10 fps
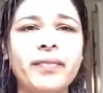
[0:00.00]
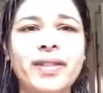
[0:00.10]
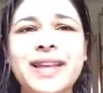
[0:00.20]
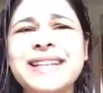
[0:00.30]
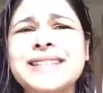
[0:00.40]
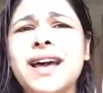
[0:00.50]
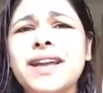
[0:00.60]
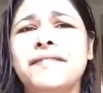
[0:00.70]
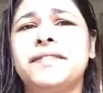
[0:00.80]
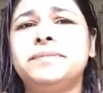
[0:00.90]
It's
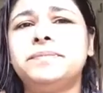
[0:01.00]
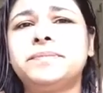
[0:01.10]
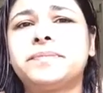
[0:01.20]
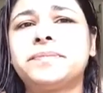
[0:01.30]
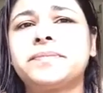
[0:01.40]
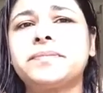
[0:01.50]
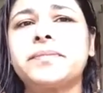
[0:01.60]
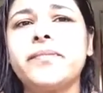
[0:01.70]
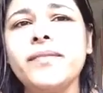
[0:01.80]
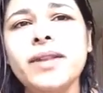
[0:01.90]
life.
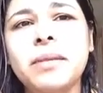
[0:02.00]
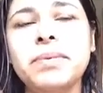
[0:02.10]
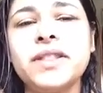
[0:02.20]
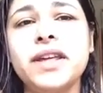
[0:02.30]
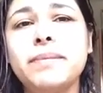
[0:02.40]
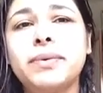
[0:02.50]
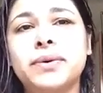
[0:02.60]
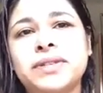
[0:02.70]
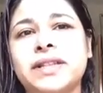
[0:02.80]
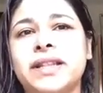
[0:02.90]
But the
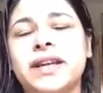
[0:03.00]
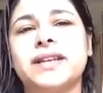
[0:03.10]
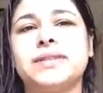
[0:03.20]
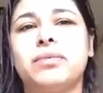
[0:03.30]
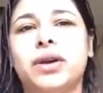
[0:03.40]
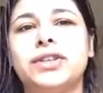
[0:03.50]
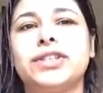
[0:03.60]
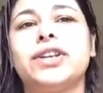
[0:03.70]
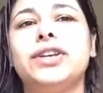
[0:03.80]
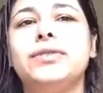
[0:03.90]
important thing is
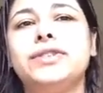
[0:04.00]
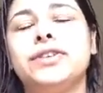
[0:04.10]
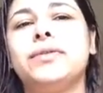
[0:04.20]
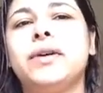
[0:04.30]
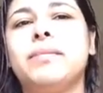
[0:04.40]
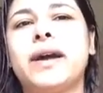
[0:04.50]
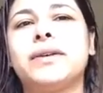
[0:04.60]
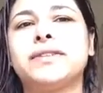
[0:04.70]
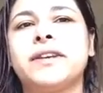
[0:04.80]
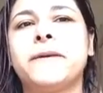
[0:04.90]
what you do
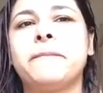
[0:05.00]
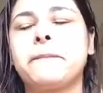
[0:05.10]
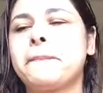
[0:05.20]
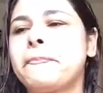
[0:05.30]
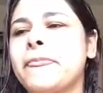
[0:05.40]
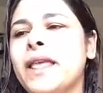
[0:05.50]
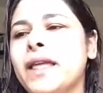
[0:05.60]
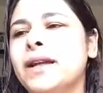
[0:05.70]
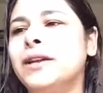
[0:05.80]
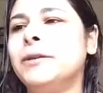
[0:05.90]
about it.
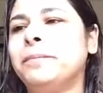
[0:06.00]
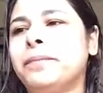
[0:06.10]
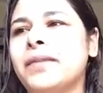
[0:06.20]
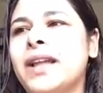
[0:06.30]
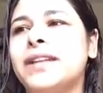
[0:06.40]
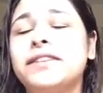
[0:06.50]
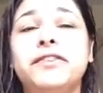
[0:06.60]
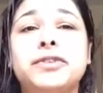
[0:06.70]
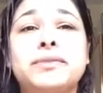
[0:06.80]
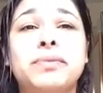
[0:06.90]
And if
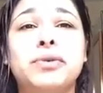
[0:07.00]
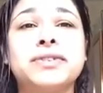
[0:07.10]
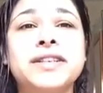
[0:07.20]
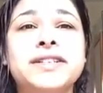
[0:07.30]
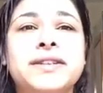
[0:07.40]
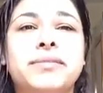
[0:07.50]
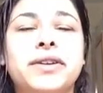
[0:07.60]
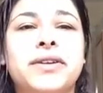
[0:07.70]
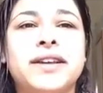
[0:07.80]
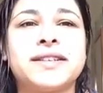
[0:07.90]
you're supporting someone
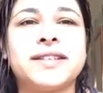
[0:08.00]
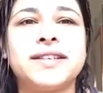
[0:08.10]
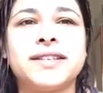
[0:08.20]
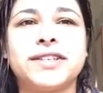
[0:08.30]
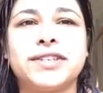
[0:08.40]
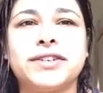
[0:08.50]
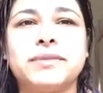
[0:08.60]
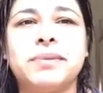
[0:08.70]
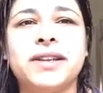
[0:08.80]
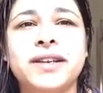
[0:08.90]
who has these issues,
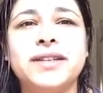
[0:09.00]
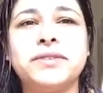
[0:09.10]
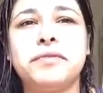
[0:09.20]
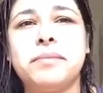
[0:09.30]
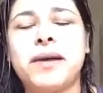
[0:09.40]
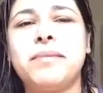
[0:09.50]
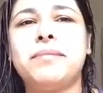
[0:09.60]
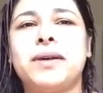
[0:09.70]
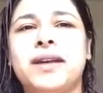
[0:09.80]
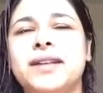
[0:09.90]
please
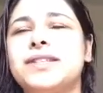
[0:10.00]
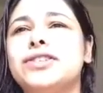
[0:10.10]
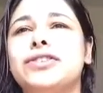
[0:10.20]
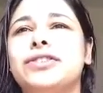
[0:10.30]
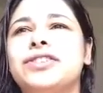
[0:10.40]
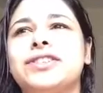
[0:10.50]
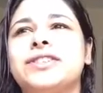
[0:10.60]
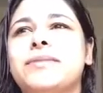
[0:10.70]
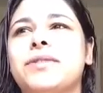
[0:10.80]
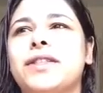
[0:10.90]
remember it's not just
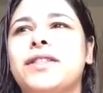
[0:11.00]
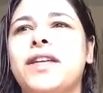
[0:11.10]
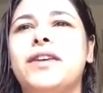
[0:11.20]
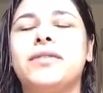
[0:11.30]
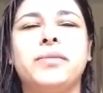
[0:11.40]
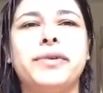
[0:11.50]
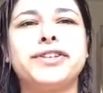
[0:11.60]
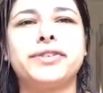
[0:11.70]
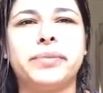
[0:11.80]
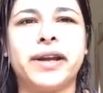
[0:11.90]
something they can
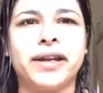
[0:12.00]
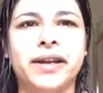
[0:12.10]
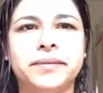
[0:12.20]
wish away.